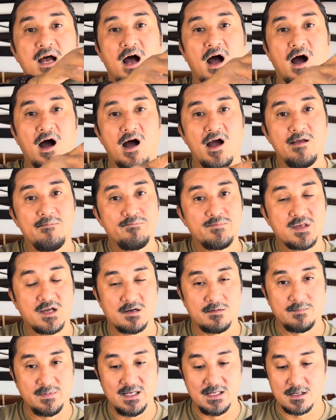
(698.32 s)
I'm
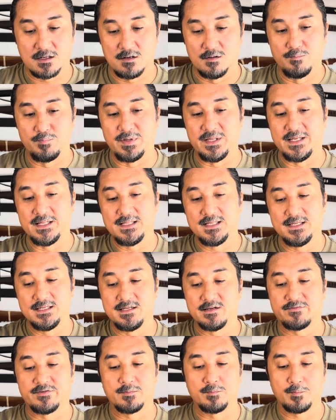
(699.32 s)
in a completely
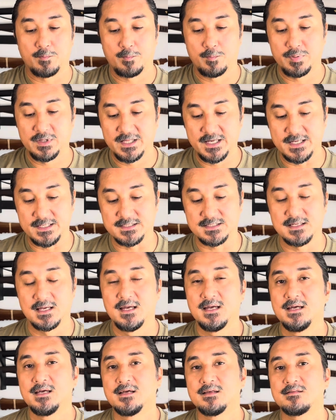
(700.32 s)
different place.
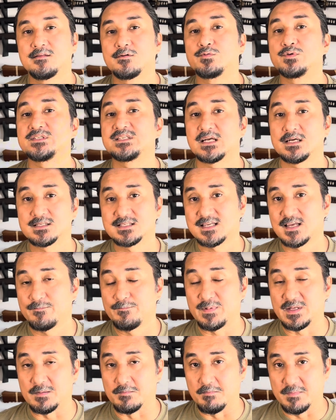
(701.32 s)
The results have
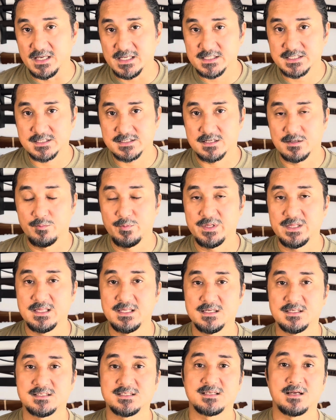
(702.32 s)
been mixed with
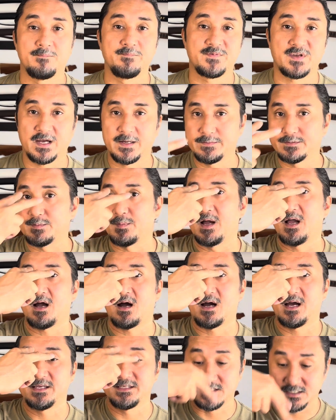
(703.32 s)
this. Sometimes my
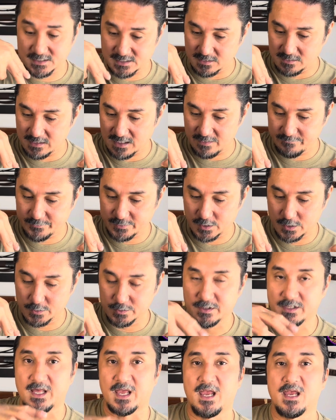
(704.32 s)
eyes still have to go
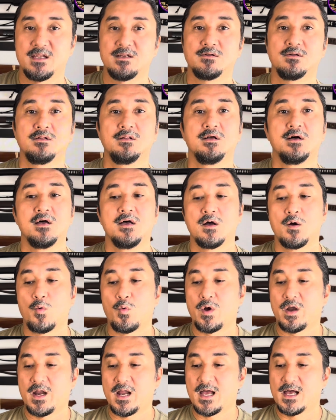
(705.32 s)
to the handle,
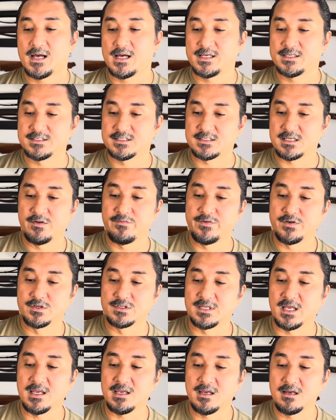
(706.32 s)
whereas if you're
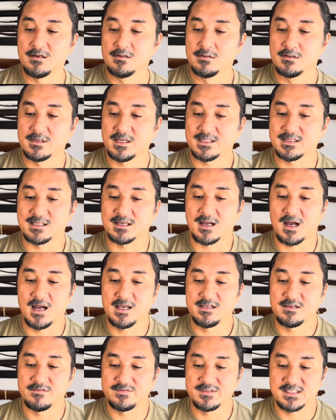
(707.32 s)
taking a look at the
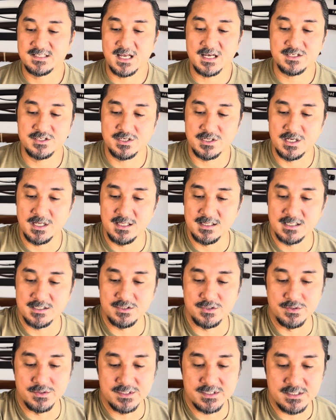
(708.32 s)
kind of sectioning
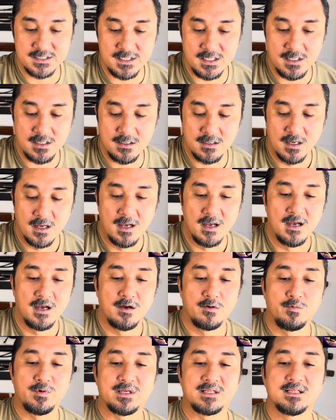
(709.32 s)
that you see
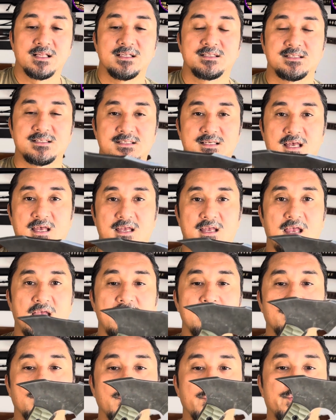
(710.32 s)
with, let's say, a
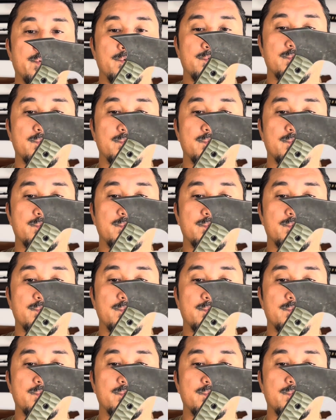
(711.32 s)
multo